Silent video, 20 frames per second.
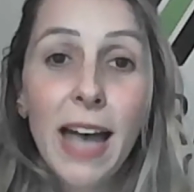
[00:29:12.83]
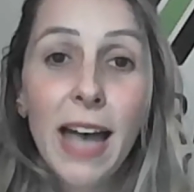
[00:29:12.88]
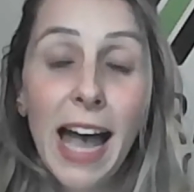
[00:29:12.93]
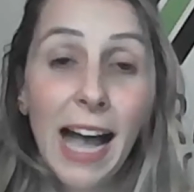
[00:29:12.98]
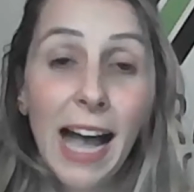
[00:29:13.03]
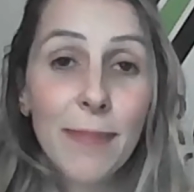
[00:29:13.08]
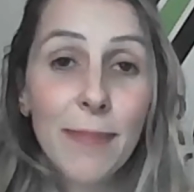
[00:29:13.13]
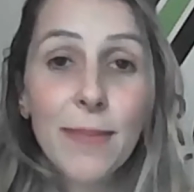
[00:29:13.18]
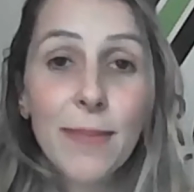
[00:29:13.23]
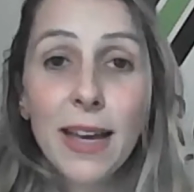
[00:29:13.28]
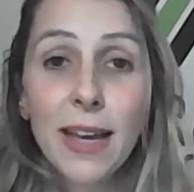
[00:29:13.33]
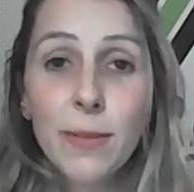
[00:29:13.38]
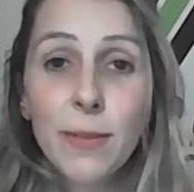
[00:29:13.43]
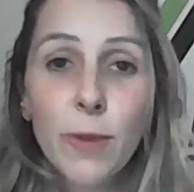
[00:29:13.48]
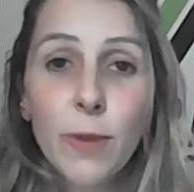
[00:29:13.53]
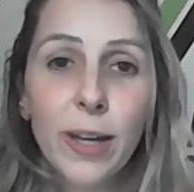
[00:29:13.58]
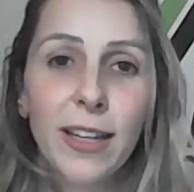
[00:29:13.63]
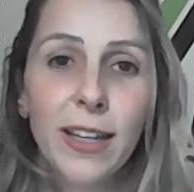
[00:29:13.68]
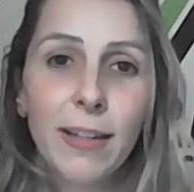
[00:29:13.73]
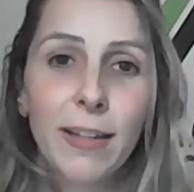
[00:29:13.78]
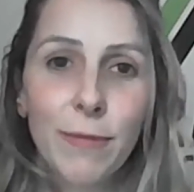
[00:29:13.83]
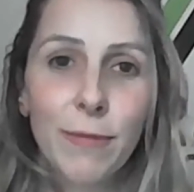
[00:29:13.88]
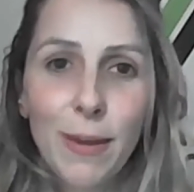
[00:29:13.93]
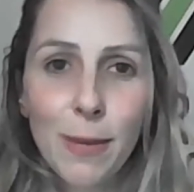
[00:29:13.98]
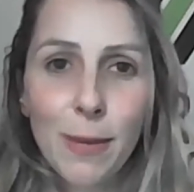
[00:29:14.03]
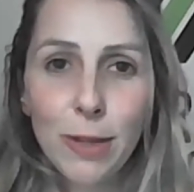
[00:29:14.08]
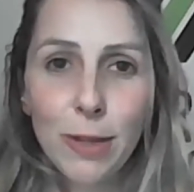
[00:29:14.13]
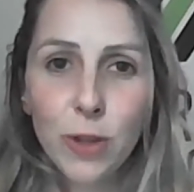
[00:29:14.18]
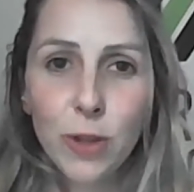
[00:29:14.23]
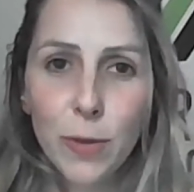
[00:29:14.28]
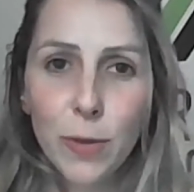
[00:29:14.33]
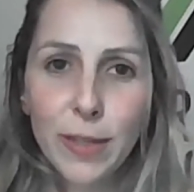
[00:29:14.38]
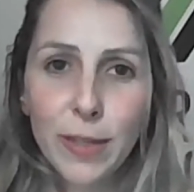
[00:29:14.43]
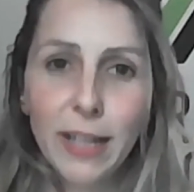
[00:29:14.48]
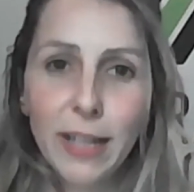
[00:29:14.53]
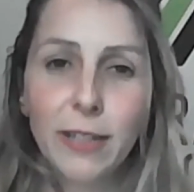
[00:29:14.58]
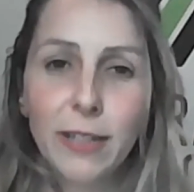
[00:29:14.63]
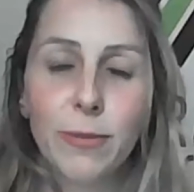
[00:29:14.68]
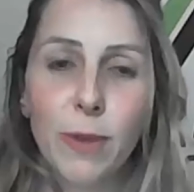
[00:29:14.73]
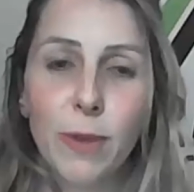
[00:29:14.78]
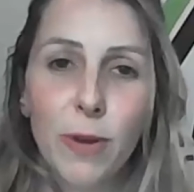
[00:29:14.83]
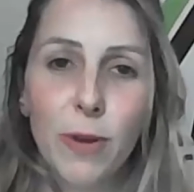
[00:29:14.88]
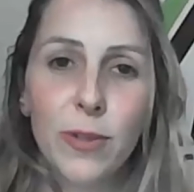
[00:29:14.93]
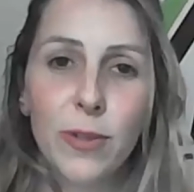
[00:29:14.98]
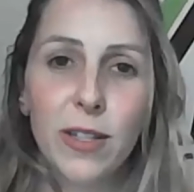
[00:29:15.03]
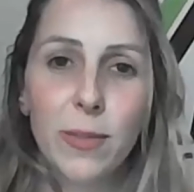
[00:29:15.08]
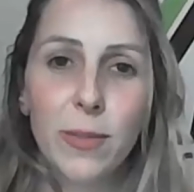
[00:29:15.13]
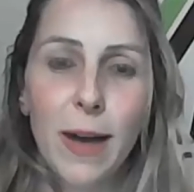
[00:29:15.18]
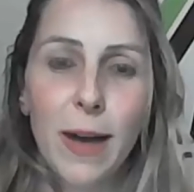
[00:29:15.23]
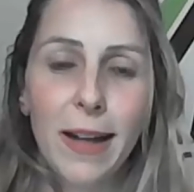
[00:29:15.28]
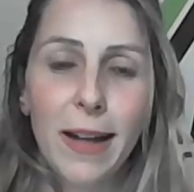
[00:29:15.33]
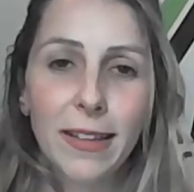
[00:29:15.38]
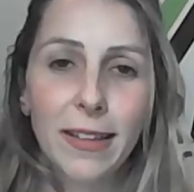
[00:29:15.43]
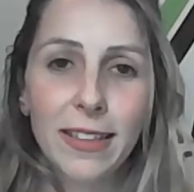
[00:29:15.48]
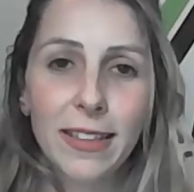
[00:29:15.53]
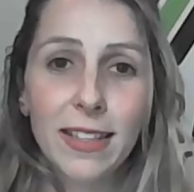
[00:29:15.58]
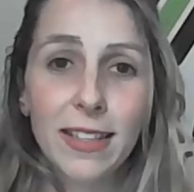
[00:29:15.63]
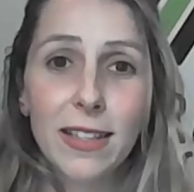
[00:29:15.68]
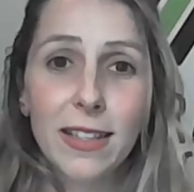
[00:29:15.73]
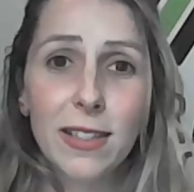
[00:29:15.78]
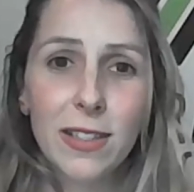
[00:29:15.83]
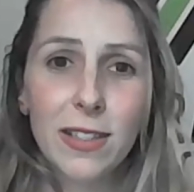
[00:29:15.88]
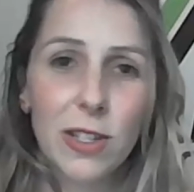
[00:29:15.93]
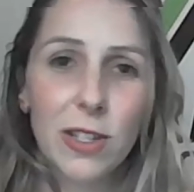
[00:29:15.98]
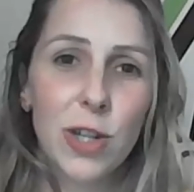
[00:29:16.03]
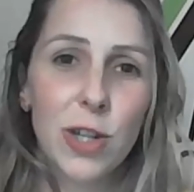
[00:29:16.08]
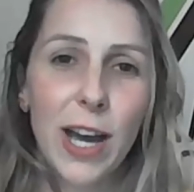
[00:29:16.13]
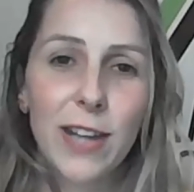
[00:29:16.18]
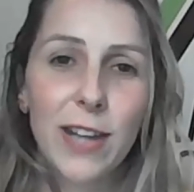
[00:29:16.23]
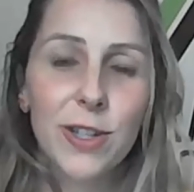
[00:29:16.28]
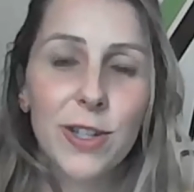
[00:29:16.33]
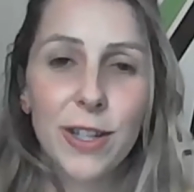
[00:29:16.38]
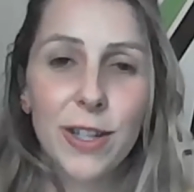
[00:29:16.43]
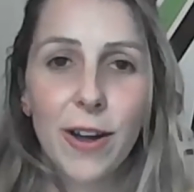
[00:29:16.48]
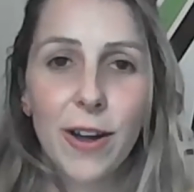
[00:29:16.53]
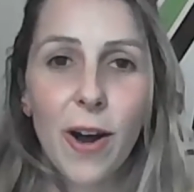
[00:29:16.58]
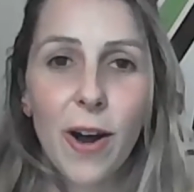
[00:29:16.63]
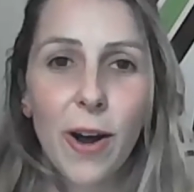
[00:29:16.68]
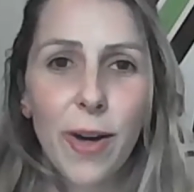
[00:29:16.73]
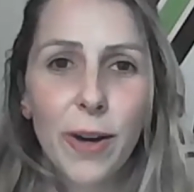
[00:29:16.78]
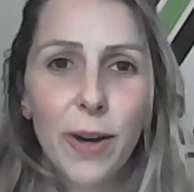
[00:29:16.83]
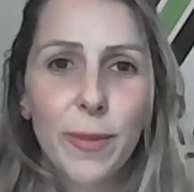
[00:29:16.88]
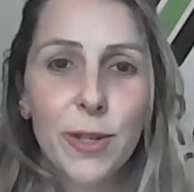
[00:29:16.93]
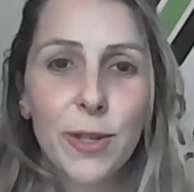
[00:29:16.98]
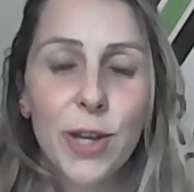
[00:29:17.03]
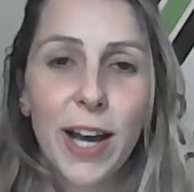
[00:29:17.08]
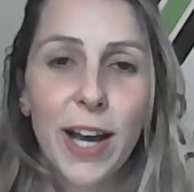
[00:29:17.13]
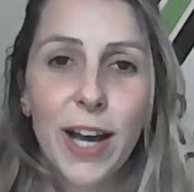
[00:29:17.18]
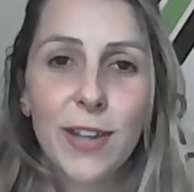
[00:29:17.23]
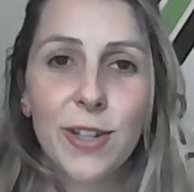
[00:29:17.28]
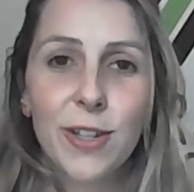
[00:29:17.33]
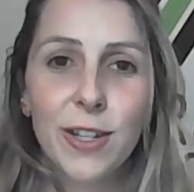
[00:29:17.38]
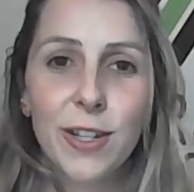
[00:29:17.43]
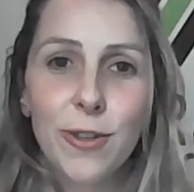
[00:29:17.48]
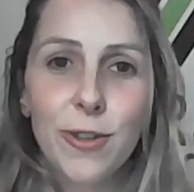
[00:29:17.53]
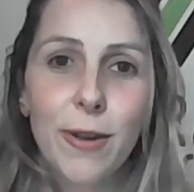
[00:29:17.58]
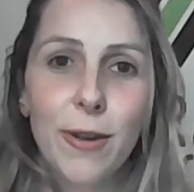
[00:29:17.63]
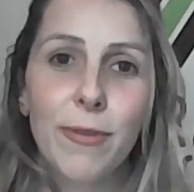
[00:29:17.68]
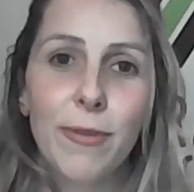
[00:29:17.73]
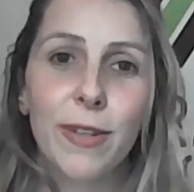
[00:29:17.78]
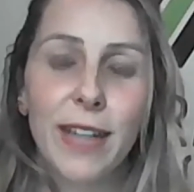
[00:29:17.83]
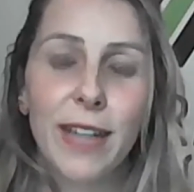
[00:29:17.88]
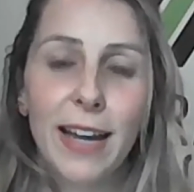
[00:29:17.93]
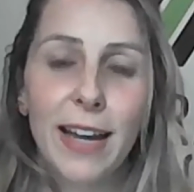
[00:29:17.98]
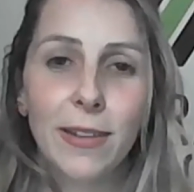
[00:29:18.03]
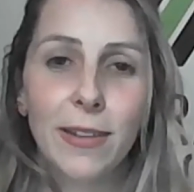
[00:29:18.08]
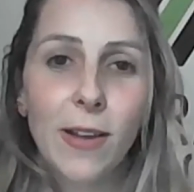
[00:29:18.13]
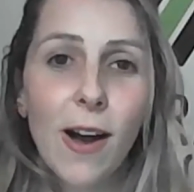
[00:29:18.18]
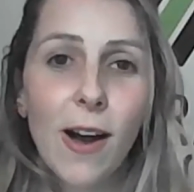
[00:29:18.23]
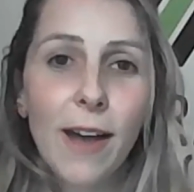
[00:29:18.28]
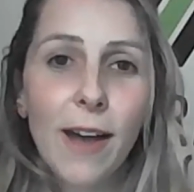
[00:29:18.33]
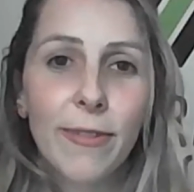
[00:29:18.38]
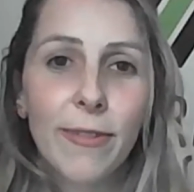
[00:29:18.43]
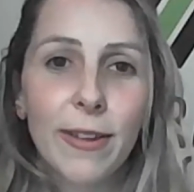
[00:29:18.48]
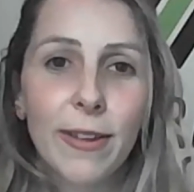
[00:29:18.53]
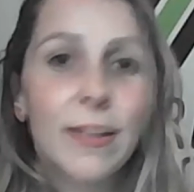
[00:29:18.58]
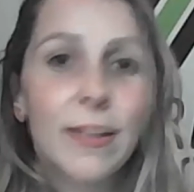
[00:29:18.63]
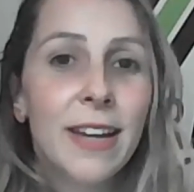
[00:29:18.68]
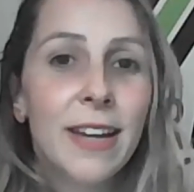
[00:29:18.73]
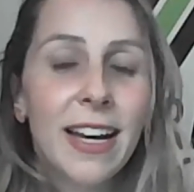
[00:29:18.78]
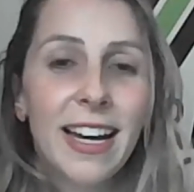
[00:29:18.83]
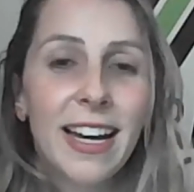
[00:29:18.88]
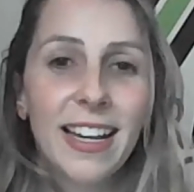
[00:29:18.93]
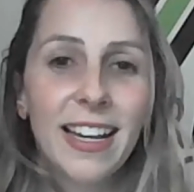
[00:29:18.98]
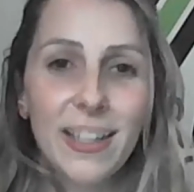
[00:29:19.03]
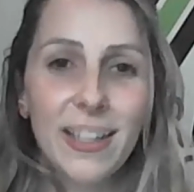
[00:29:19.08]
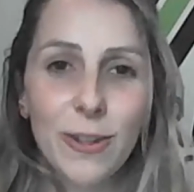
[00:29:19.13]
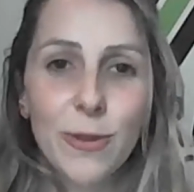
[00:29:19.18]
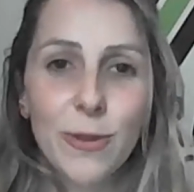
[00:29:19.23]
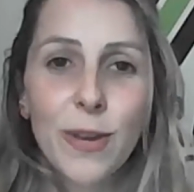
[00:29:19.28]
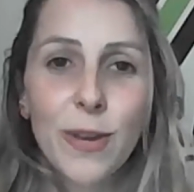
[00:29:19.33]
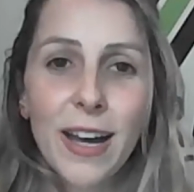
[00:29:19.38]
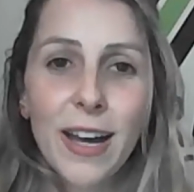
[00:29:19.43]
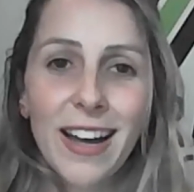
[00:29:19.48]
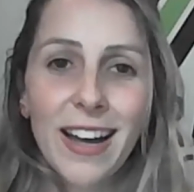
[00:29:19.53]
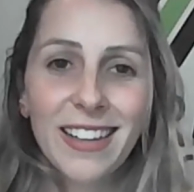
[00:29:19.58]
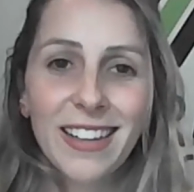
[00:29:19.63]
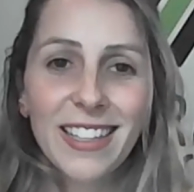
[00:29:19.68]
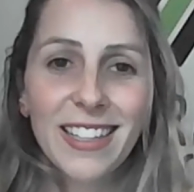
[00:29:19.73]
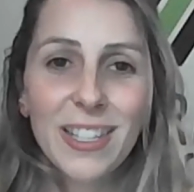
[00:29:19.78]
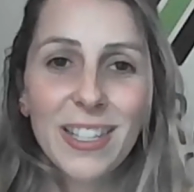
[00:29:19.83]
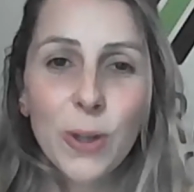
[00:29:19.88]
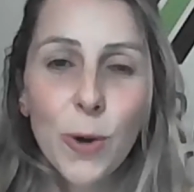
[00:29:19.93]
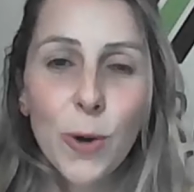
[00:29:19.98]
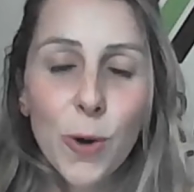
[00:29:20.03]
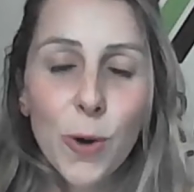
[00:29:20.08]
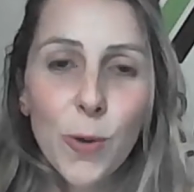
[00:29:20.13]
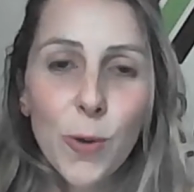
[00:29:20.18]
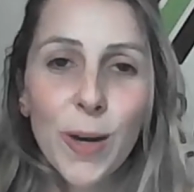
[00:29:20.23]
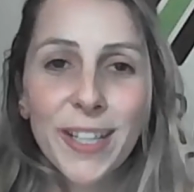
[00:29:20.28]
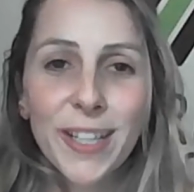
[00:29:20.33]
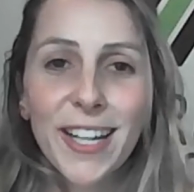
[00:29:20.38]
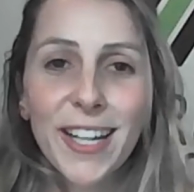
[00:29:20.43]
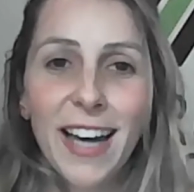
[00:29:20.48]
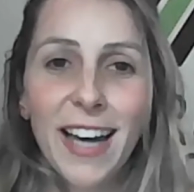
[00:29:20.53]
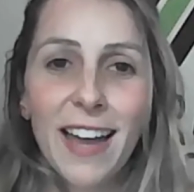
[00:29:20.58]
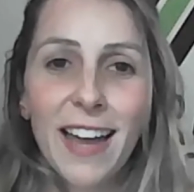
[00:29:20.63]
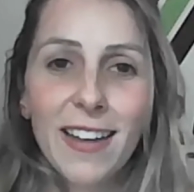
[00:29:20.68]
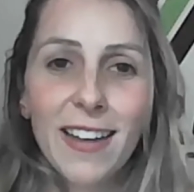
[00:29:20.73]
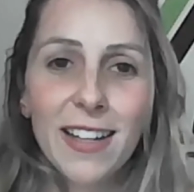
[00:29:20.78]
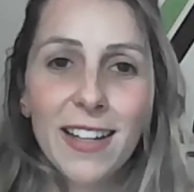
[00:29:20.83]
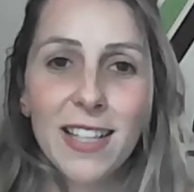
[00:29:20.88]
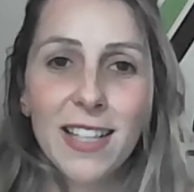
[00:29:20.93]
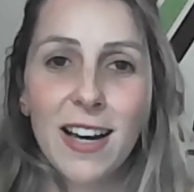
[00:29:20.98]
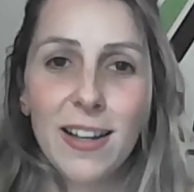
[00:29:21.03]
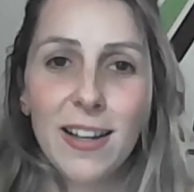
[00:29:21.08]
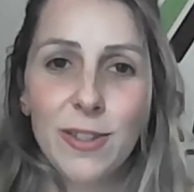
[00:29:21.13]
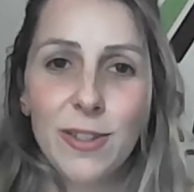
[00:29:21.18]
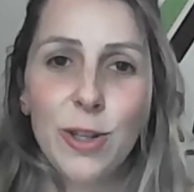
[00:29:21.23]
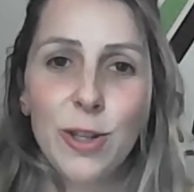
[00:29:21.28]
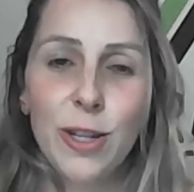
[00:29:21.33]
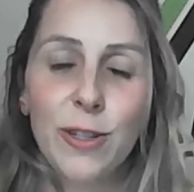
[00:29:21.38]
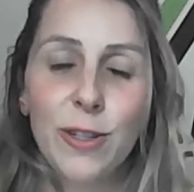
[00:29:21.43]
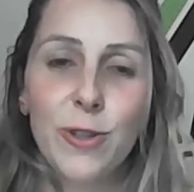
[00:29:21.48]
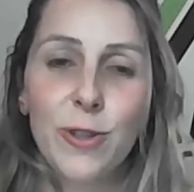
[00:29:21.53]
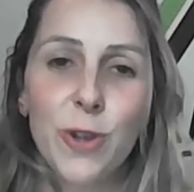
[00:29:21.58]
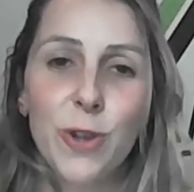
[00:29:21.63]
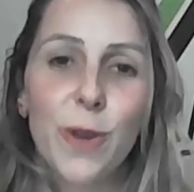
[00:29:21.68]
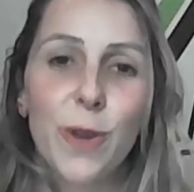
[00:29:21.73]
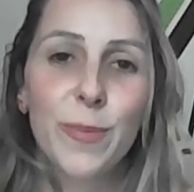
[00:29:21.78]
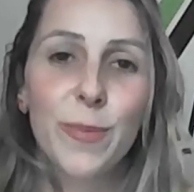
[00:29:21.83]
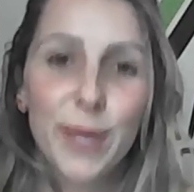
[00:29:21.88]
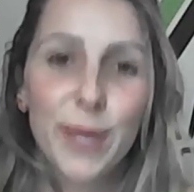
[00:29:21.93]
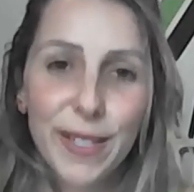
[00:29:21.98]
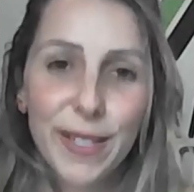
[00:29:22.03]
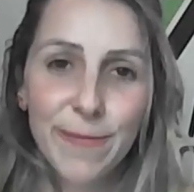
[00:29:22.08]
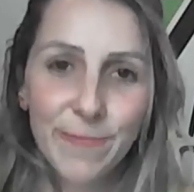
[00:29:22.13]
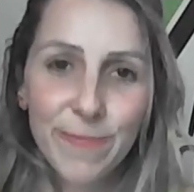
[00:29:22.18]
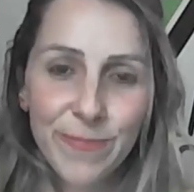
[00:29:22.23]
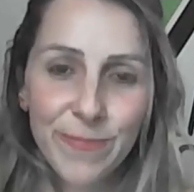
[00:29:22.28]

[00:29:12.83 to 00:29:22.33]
and men working in female-dominated roles as well, is to change it at home and change it in your everyday life. And, let's all work together to ungender jobs.